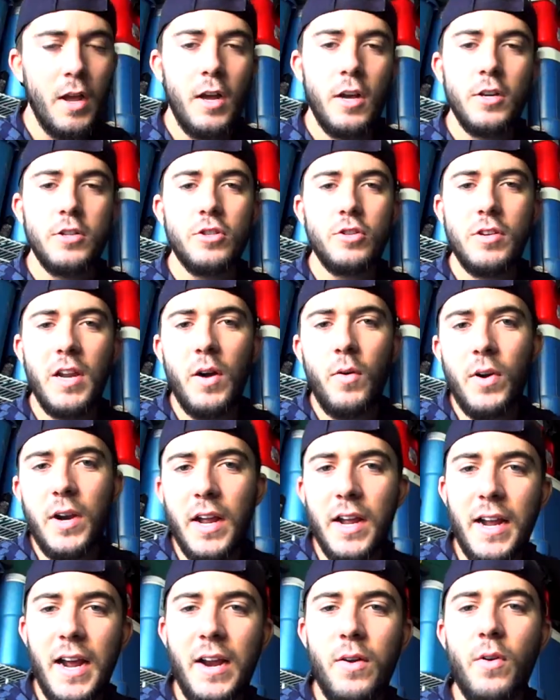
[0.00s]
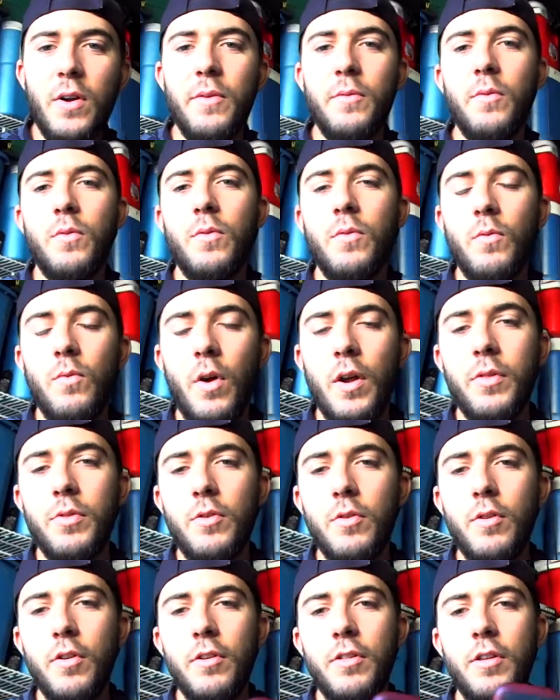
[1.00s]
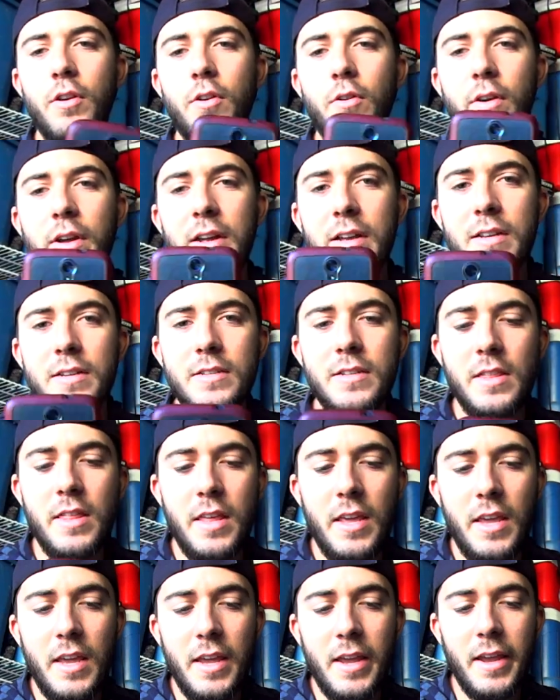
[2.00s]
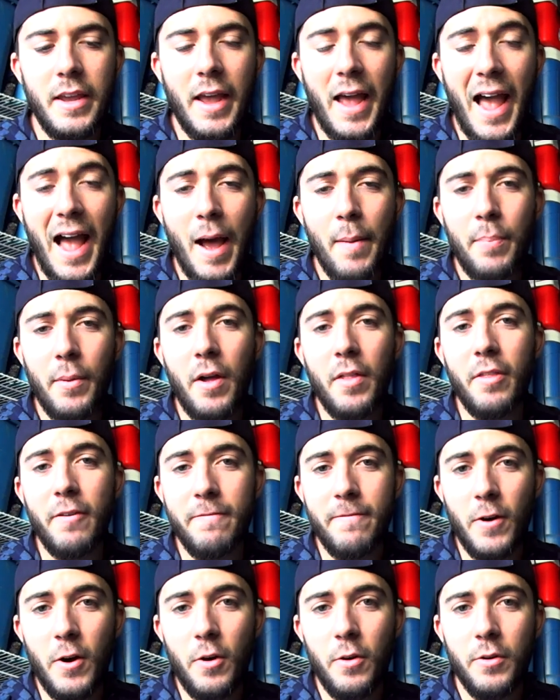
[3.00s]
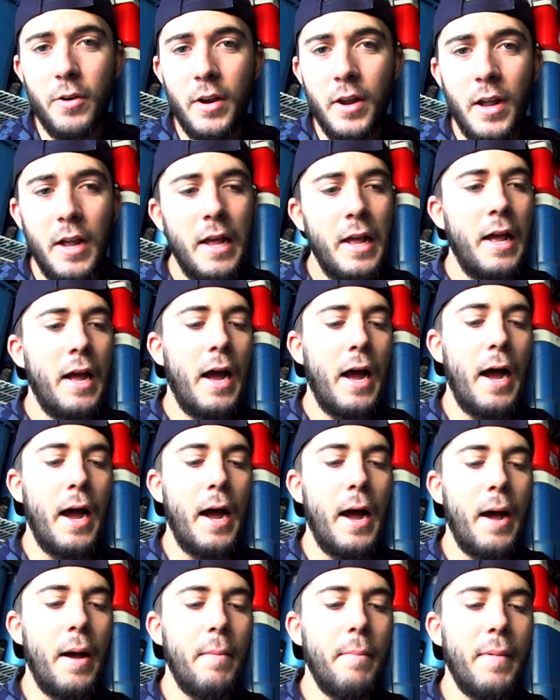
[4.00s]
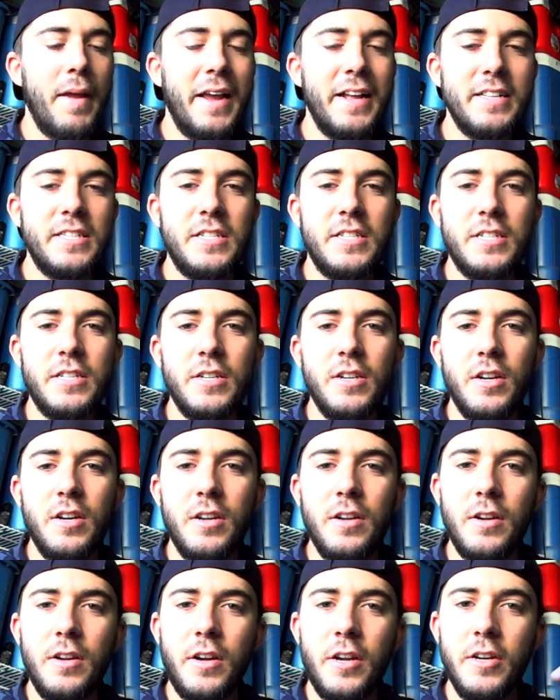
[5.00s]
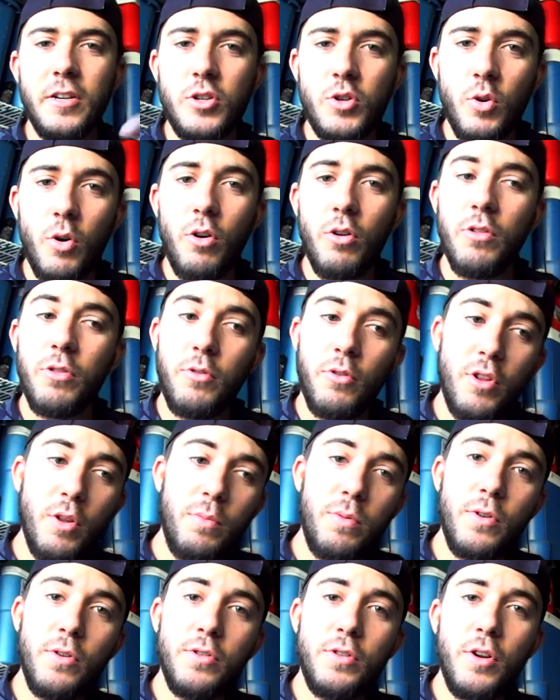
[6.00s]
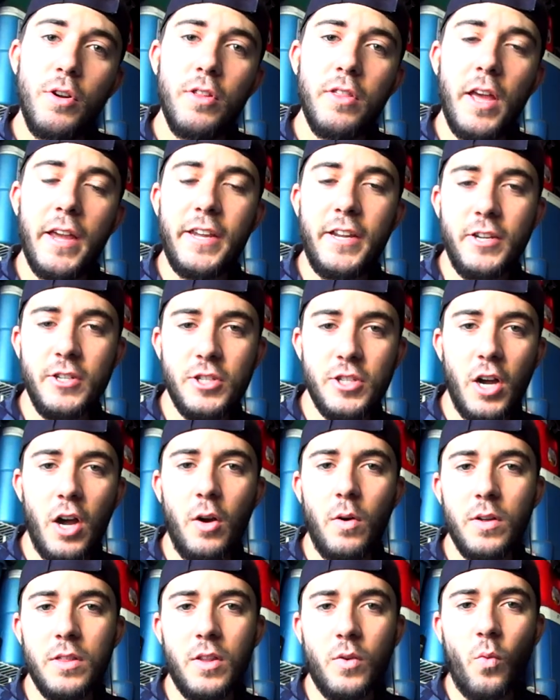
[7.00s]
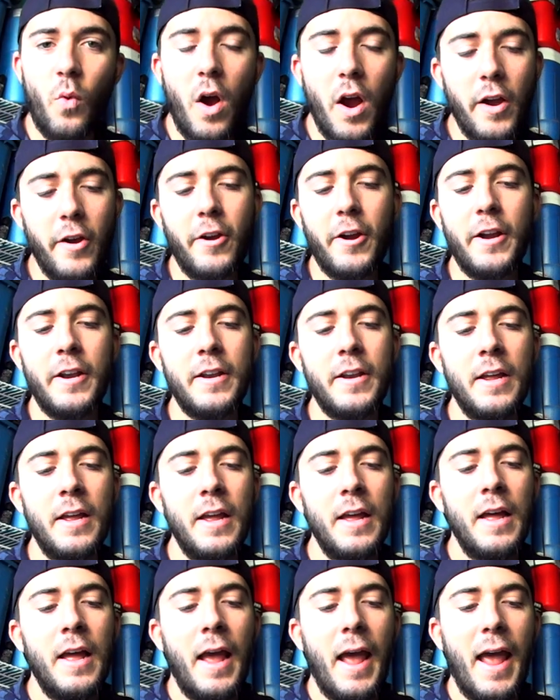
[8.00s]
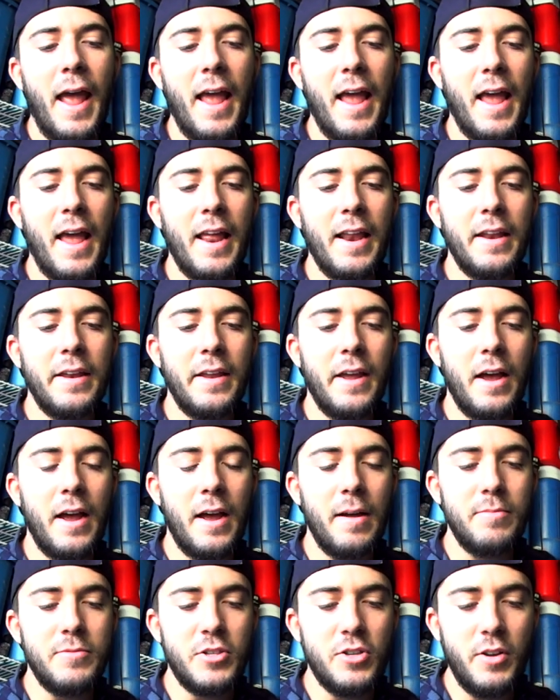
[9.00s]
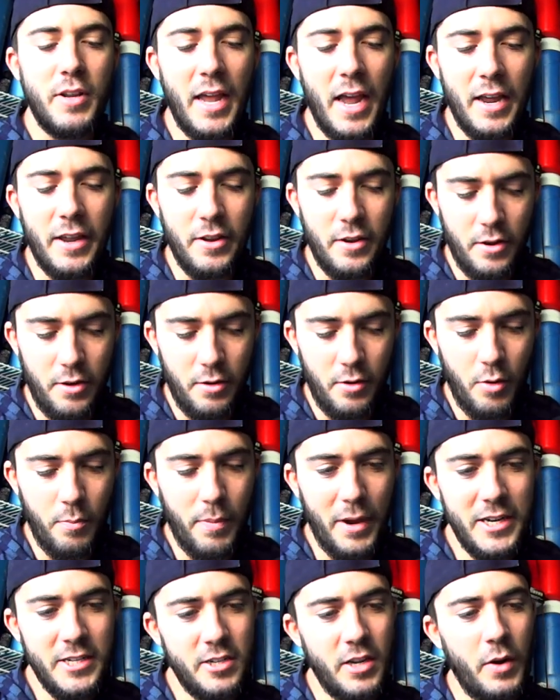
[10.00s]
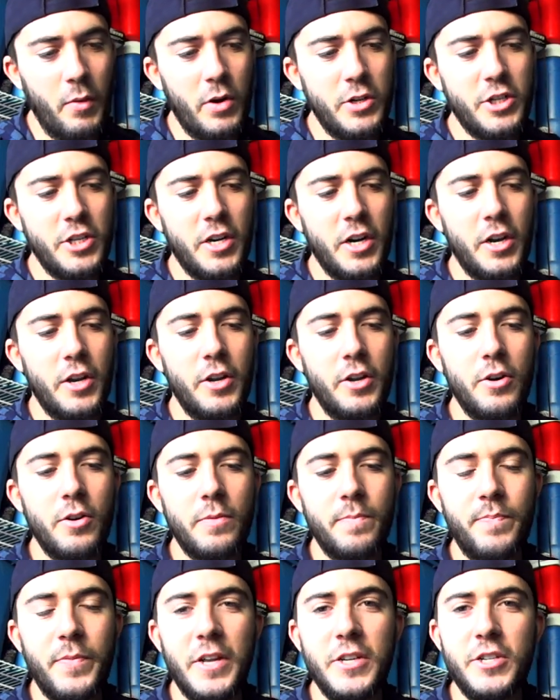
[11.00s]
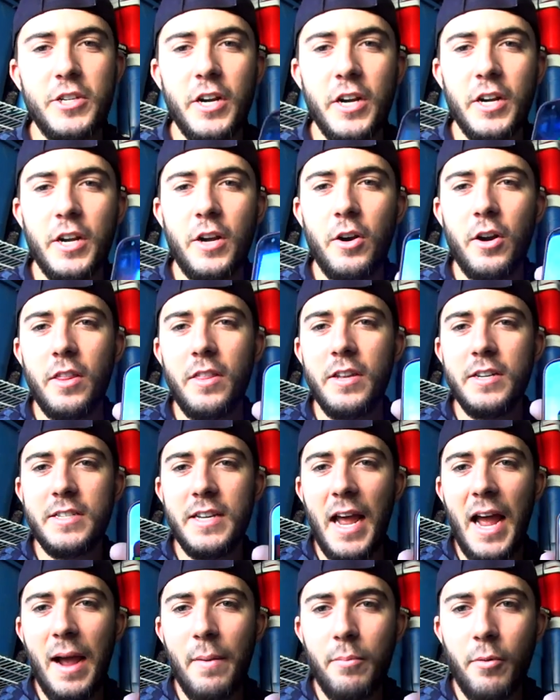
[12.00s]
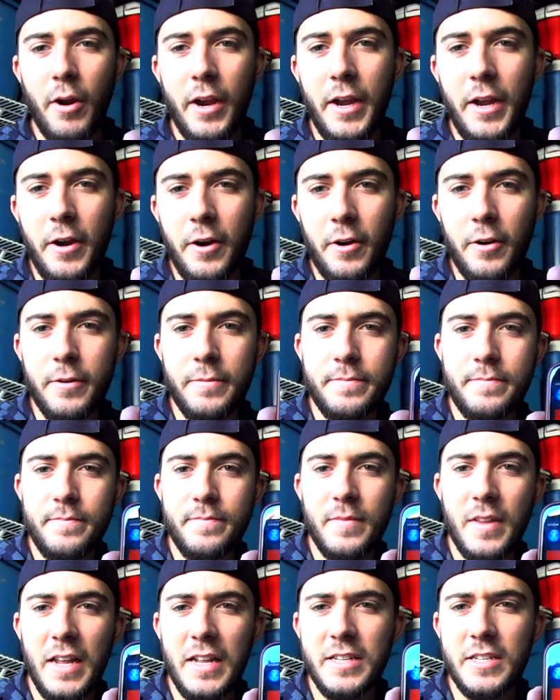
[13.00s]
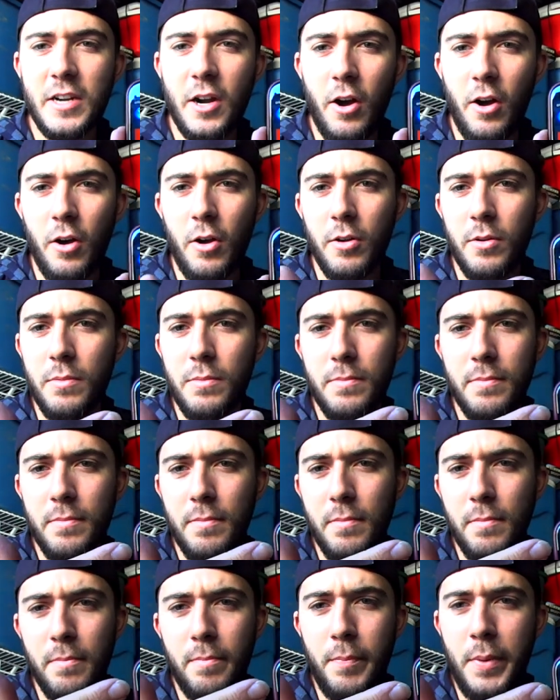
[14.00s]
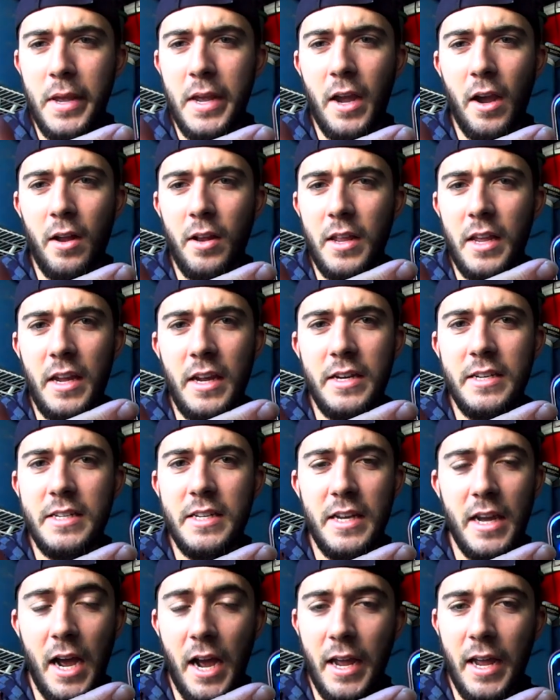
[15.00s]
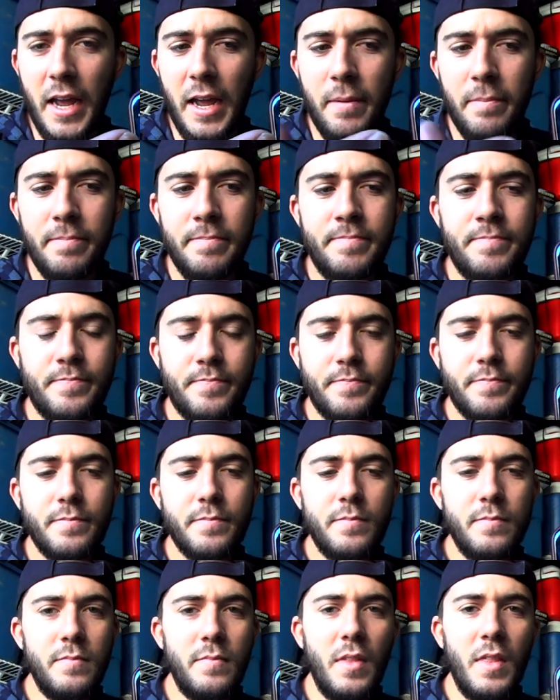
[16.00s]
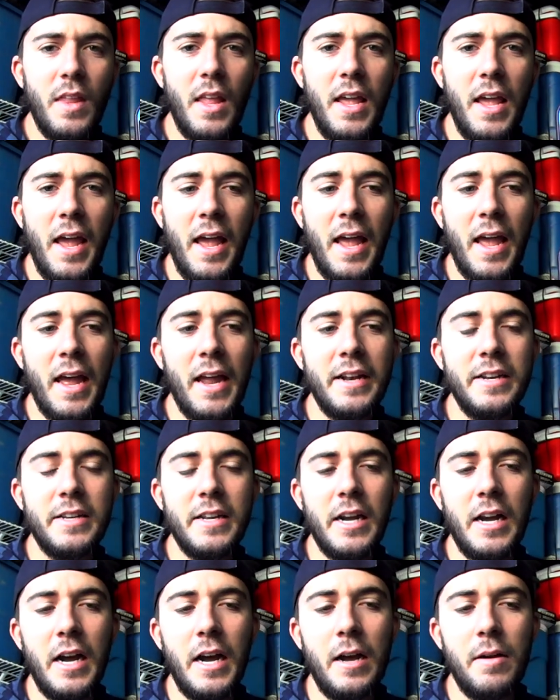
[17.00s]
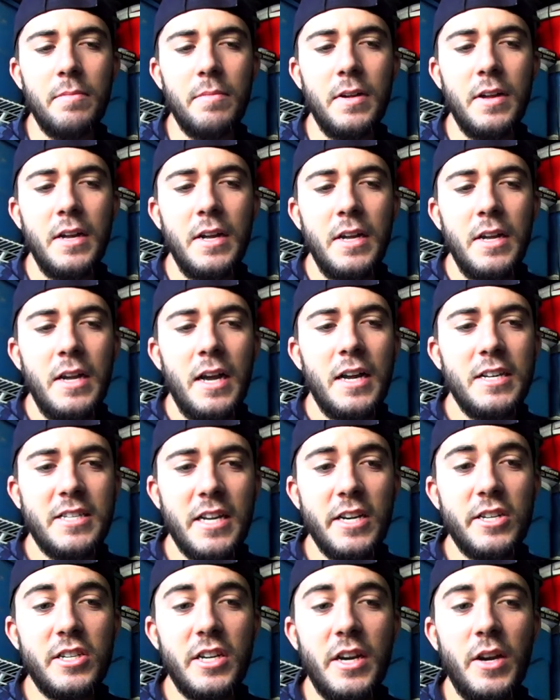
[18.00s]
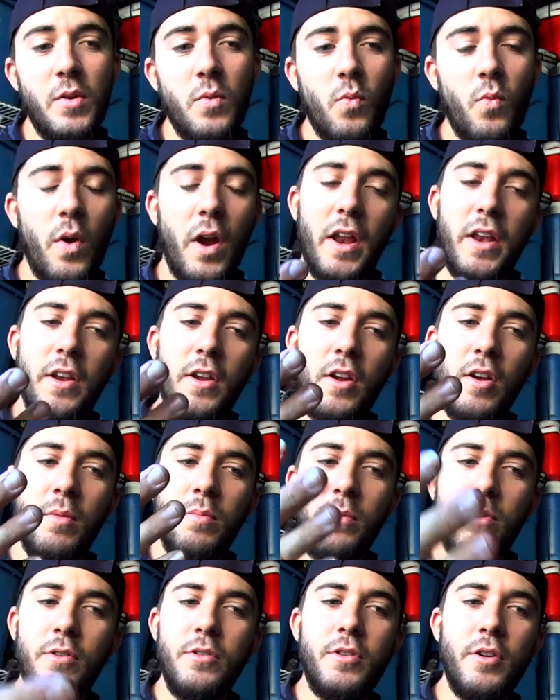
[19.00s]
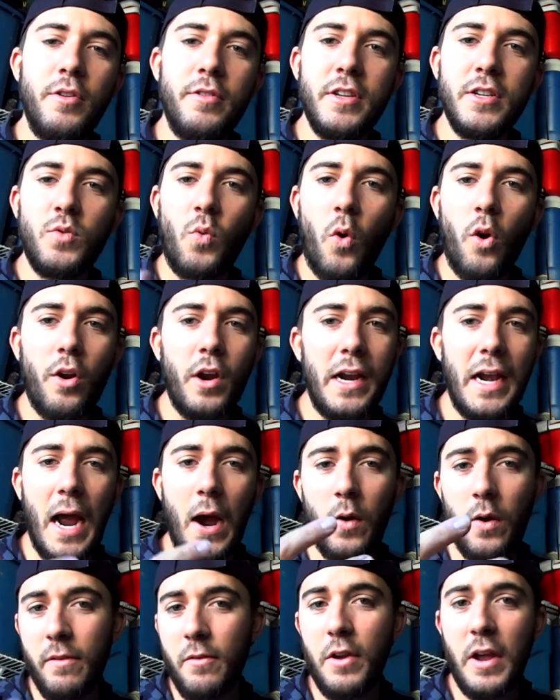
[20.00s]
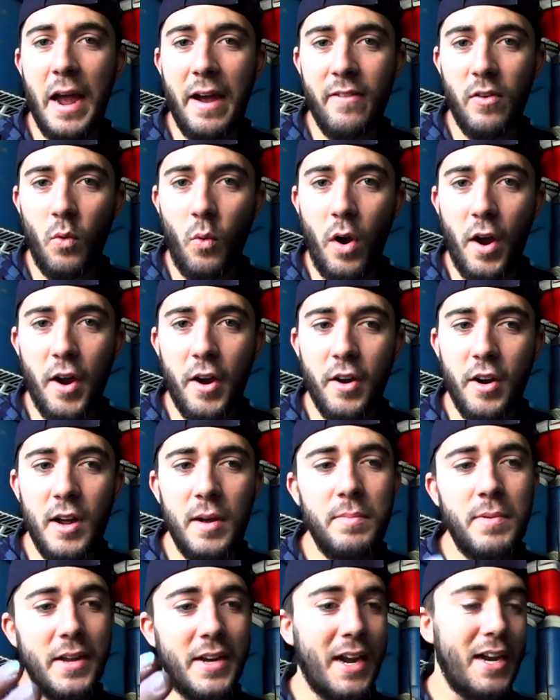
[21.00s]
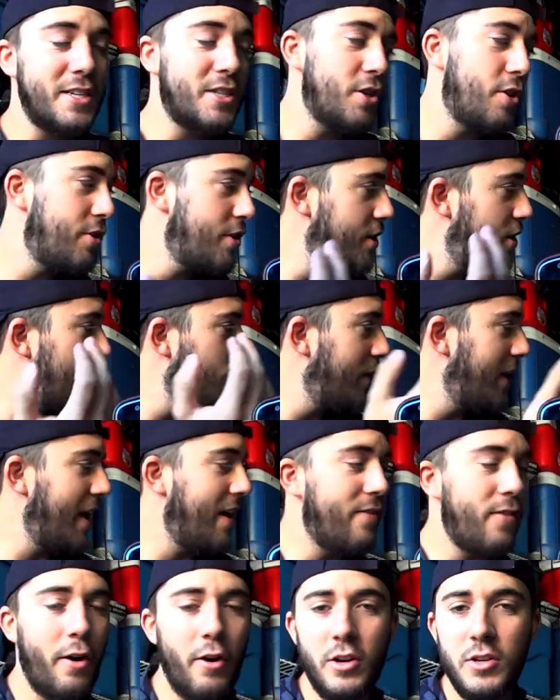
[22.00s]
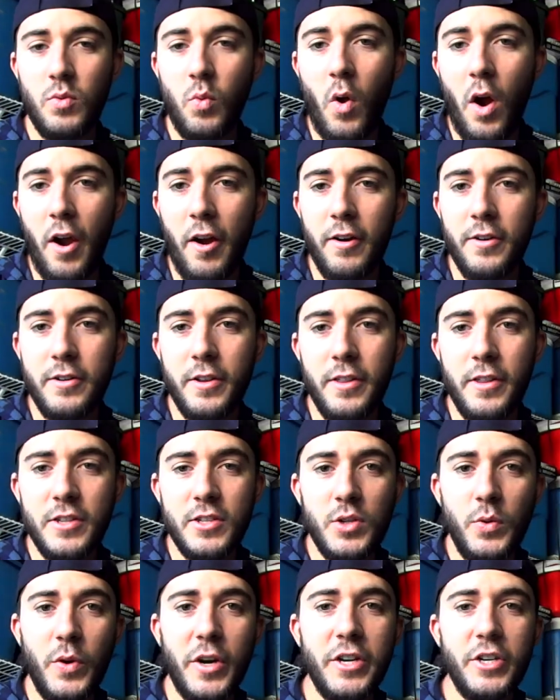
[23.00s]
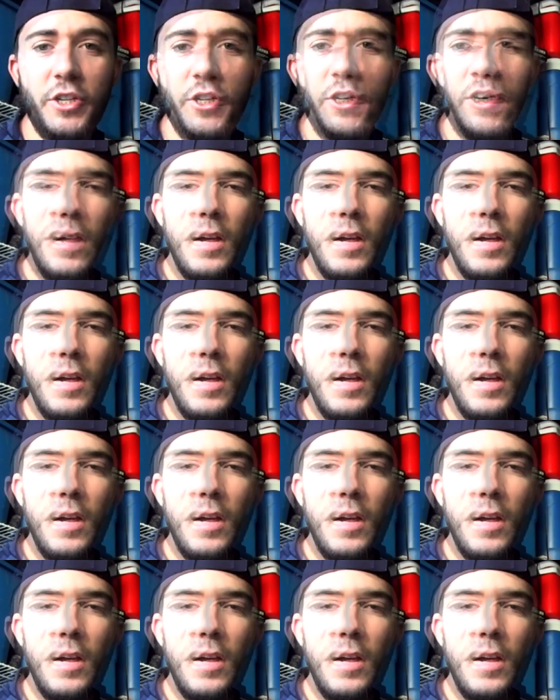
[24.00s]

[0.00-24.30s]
So now what I kind of want to run through with you is the app on the phone. It's controlled through the Bluetooth like you saw with the wiring, and so yeah, you basically what you're going to do is you're going to go to this app right here. It's called BLEDIM, and essentially when your Bluetooth is working however you have it wired up, like I showed you, we have ours wired to the switch.